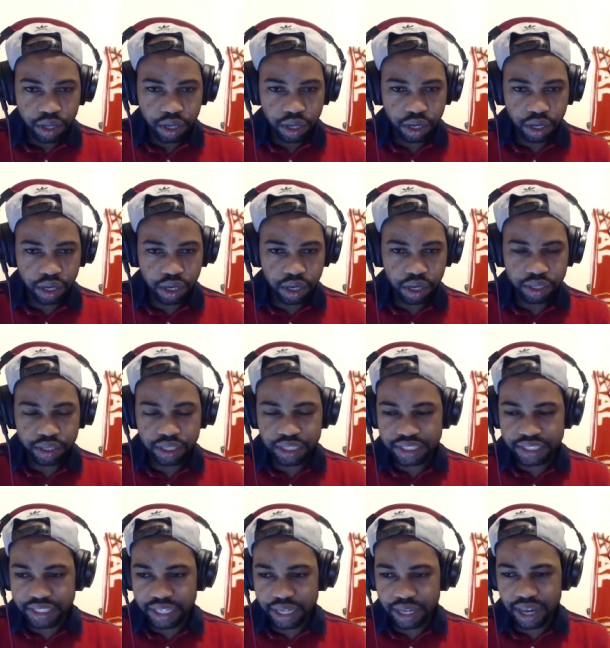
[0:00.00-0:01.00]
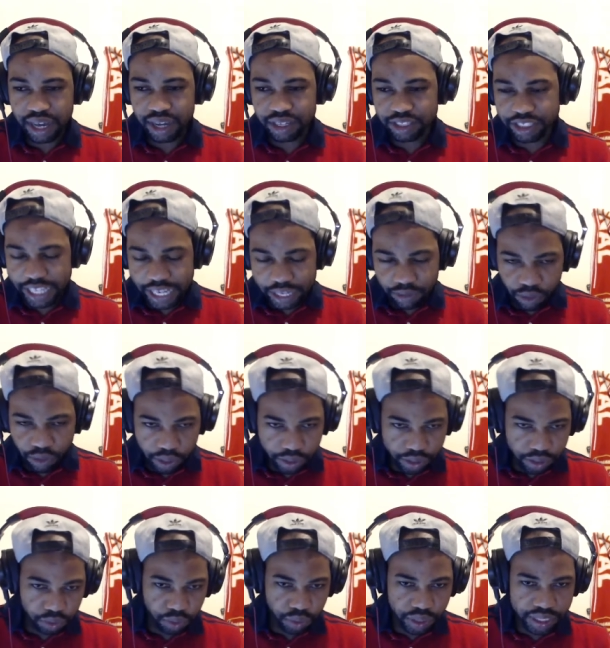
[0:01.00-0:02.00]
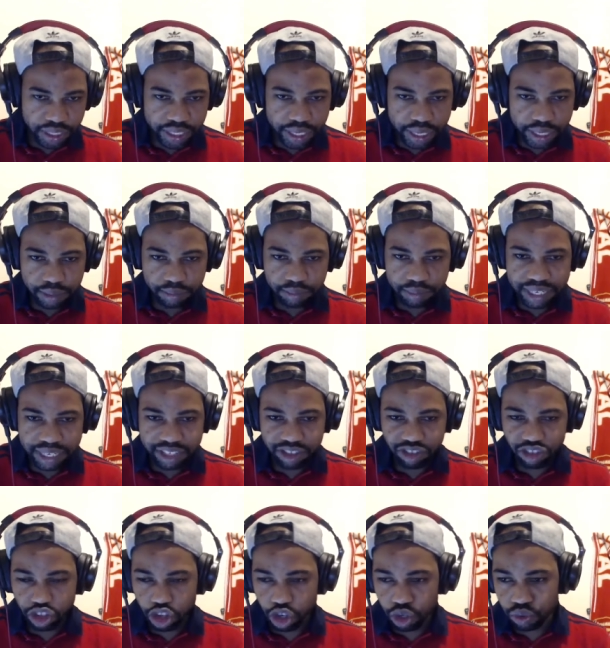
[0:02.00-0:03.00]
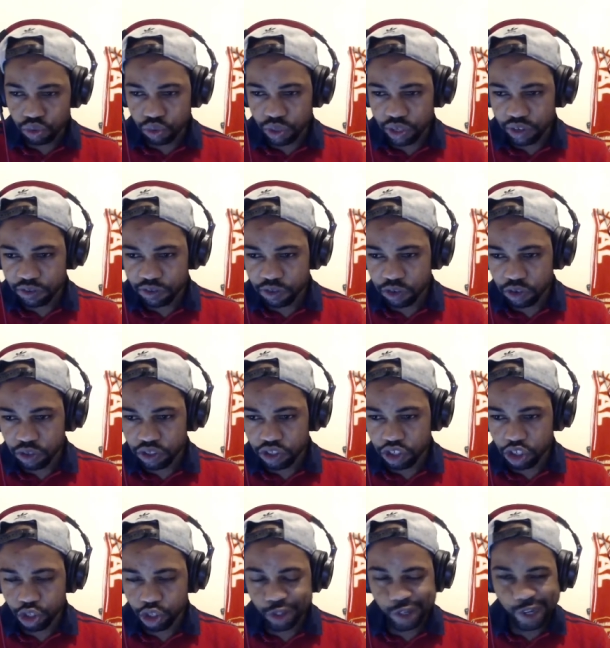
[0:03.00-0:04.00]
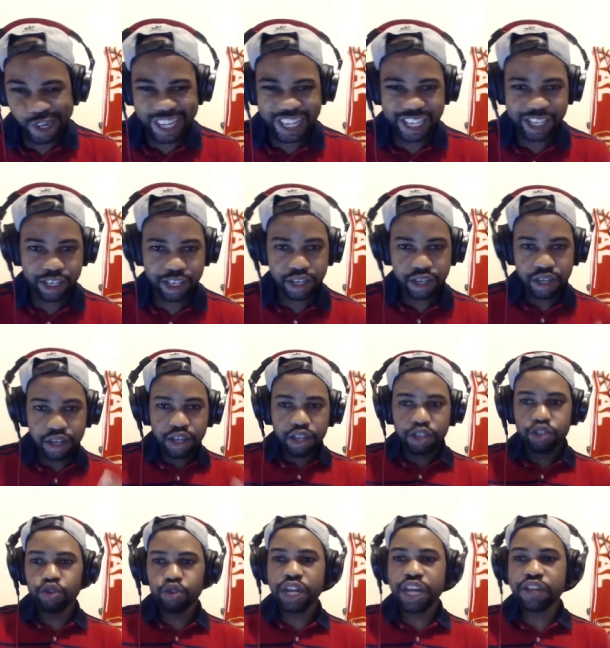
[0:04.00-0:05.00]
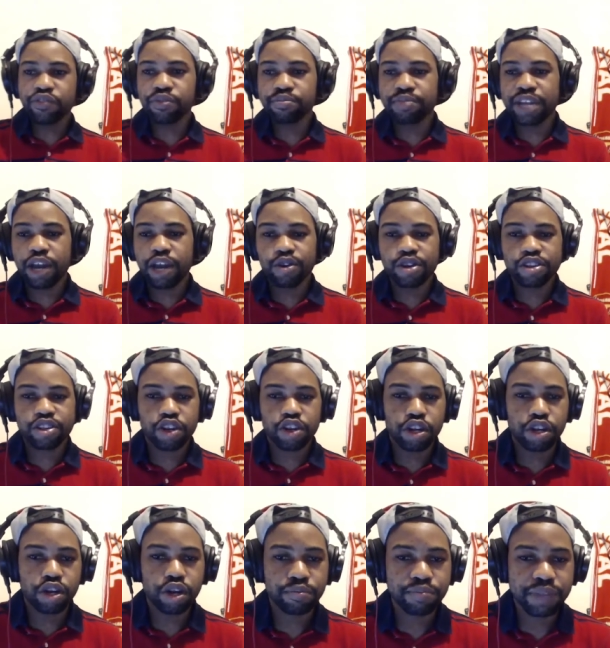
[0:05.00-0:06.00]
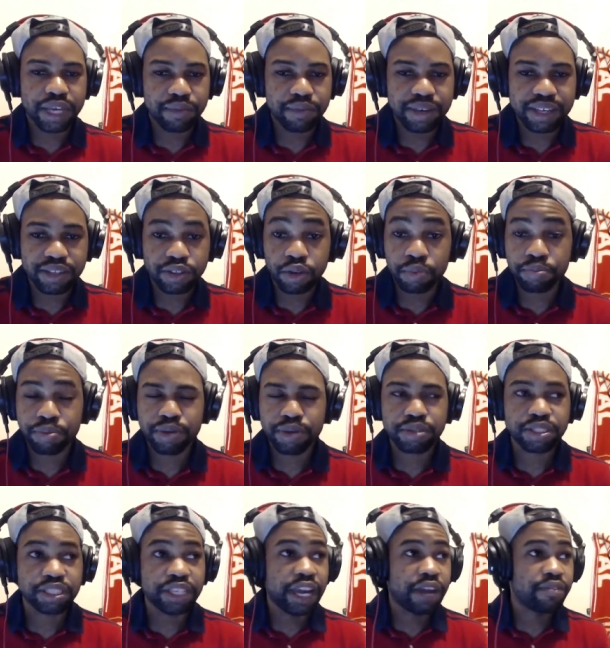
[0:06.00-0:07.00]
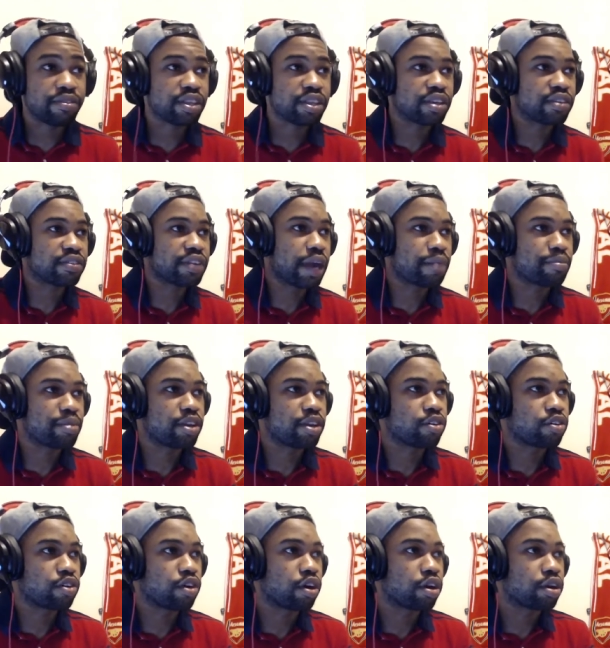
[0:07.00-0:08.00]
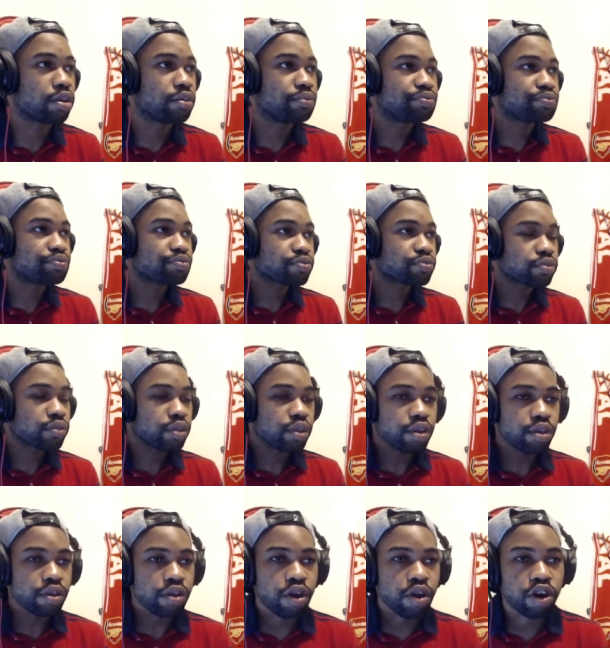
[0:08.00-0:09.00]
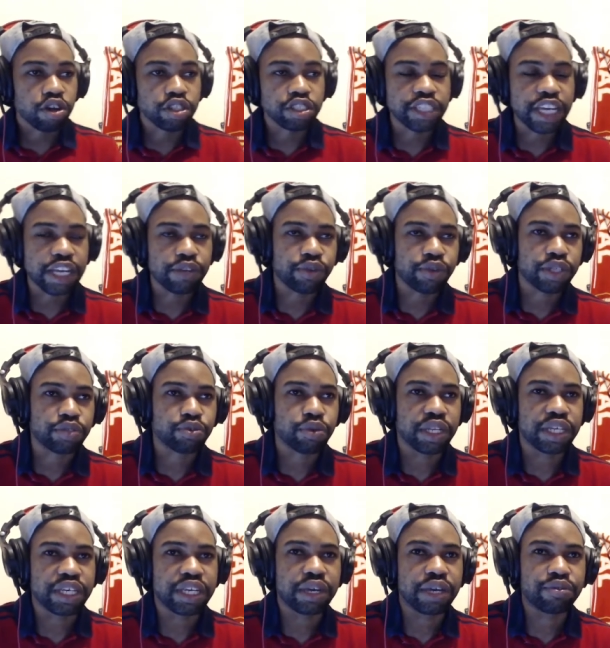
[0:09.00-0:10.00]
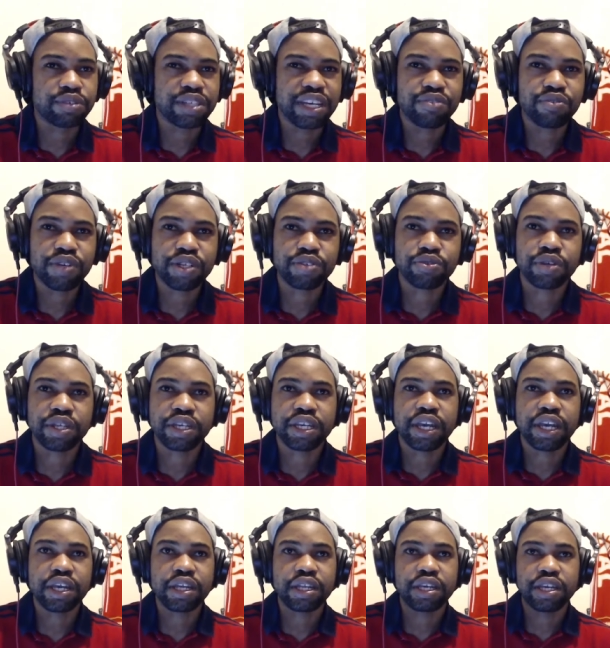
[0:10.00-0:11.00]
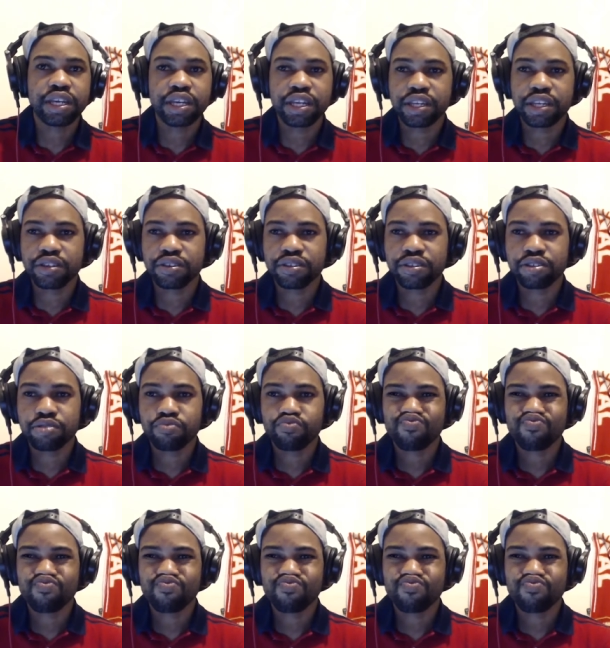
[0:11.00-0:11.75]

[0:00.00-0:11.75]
uh, this, uh January 28th, man. So 24. So today, two days from now, is gonna update, man. So pretty much everything is happening on on, on January 28th. January 28th is